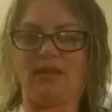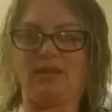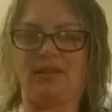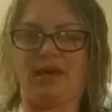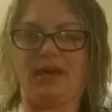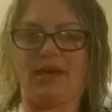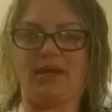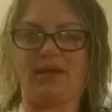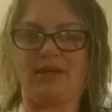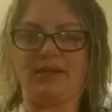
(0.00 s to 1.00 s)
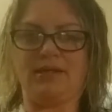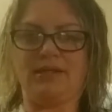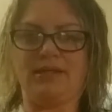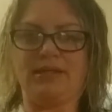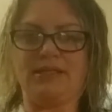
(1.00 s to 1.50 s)
they
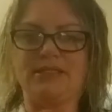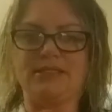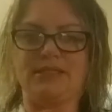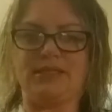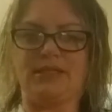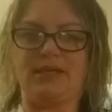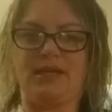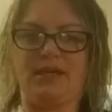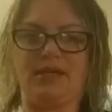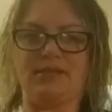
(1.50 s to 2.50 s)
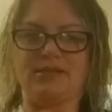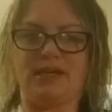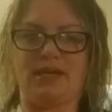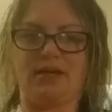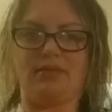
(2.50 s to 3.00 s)
did an
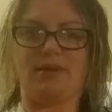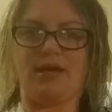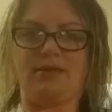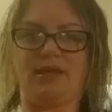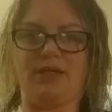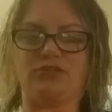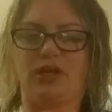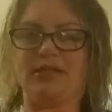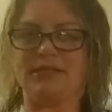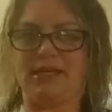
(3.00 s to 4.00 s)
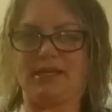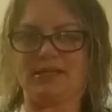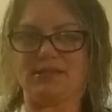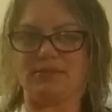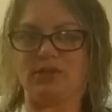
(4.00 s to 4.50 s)
exam, and they tried
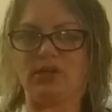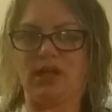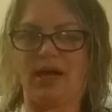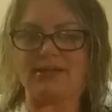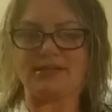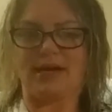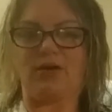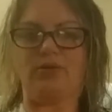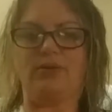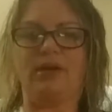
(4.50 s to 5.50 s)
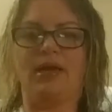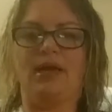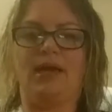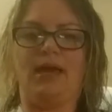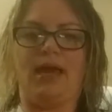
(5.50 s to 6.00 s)
taking some clots out,
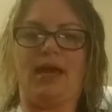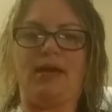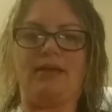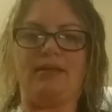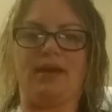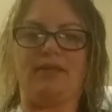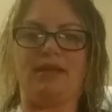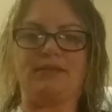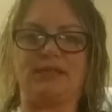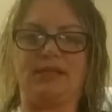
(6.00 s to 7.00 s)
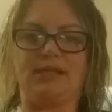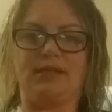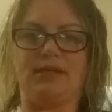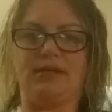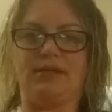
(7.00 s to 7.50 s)
and then they did
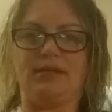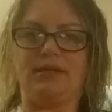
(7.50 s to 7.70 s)
an